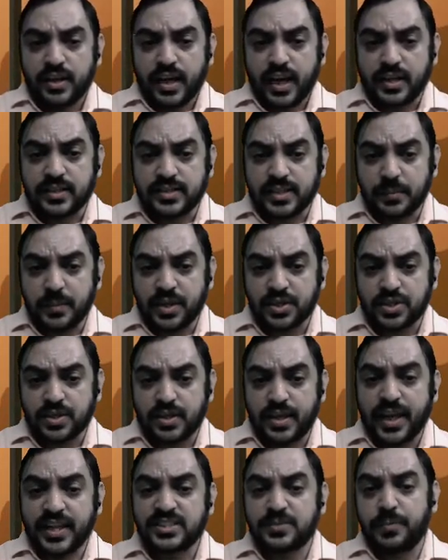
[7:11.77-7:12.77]
and summation
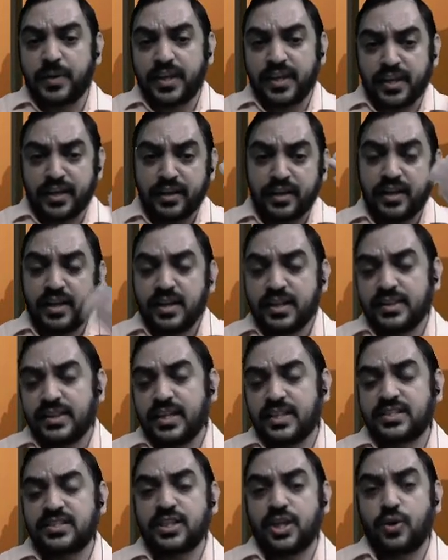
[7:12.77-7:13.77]
x by n,
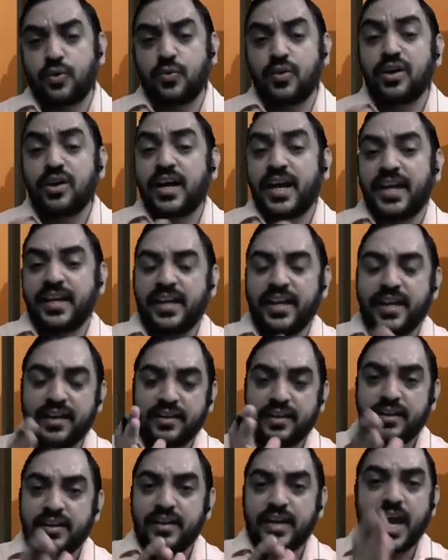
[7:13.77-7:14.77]
that's how I
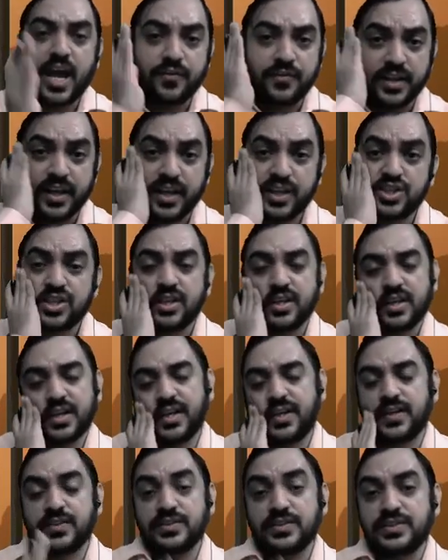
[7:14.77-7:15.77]
get average
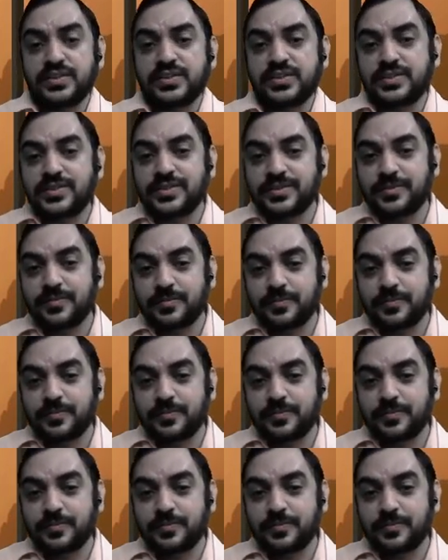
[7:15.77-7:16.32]
returns.